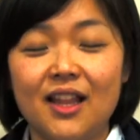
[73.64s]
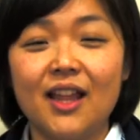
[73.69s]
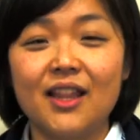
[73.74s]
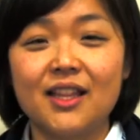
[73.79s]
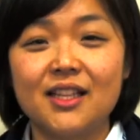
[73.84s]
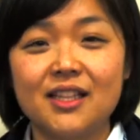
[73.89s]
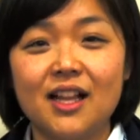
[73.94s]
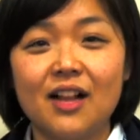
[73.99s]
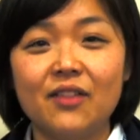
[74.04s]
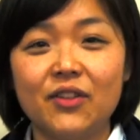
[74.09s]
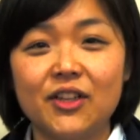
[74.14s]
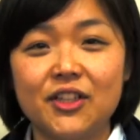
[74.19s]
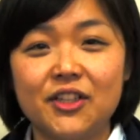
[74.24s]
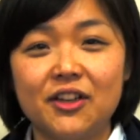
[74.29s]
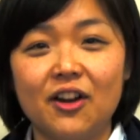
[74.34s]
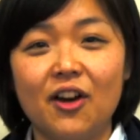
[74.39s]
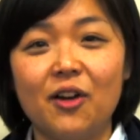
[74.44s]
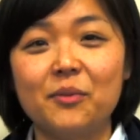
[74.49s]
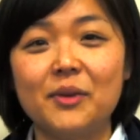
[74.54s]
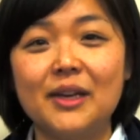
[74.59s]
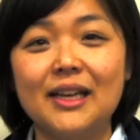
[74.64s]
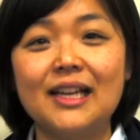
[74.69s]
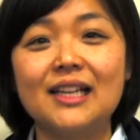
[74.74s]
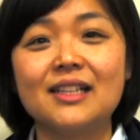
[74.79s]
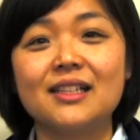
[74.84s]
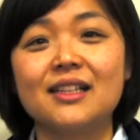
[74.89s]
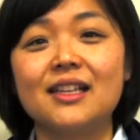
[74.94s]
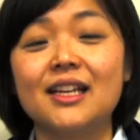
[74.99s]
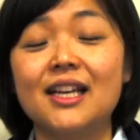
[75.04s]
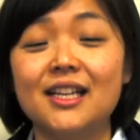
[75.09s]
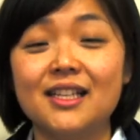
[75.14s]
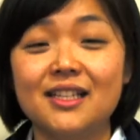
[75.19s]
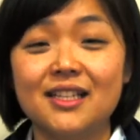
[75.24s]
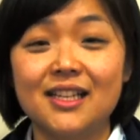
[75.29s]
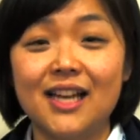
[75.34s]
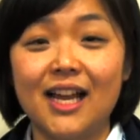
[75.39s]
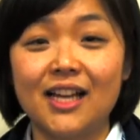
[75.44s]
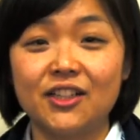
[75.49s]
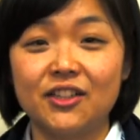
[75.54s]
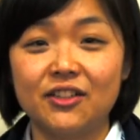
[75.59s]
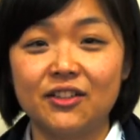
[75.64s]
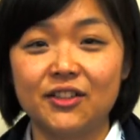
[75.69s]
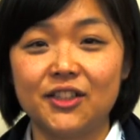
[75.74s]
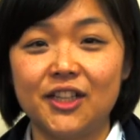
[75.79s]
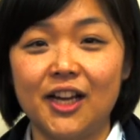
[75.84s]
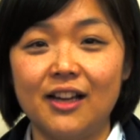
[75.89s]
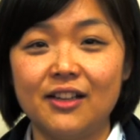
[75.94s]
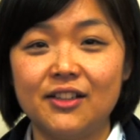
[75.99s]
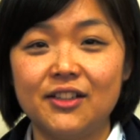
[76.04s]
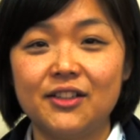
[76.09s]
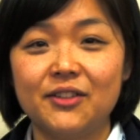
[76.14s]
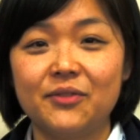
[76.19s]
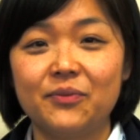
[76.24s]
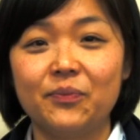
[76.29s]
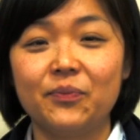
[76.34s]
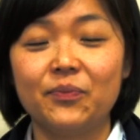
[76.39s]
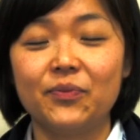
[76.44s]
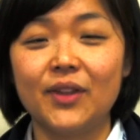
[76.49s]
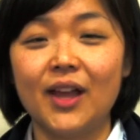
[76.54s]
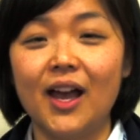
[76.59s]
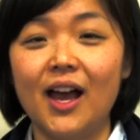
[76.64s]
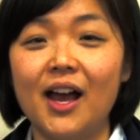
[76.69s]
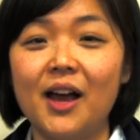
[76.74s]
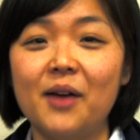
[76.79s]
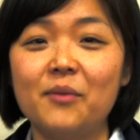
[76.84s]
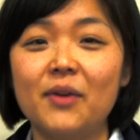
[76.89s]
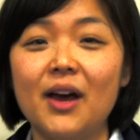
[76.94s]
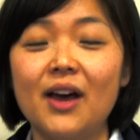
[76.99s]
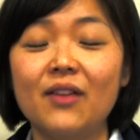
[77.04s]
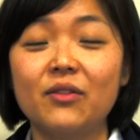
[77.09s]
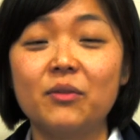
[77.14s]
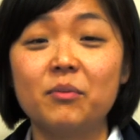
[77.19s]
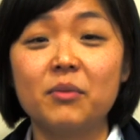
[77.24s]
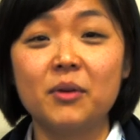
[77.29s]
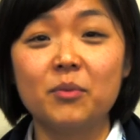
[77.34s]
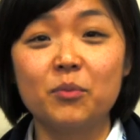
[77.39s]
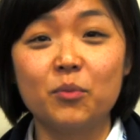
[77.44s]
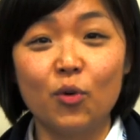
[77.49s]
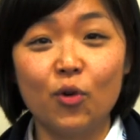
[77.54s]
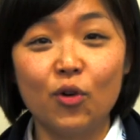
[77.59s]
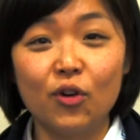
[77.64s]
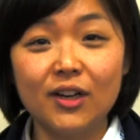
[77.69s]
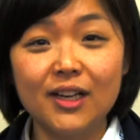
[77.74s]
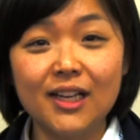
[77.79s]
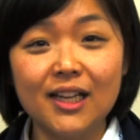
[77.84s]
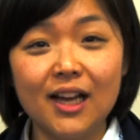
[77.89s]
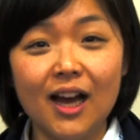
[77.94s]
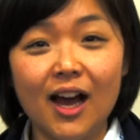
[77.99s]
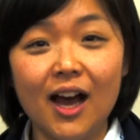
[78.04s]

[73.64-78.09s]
The Salvation Army is an international church. Having been born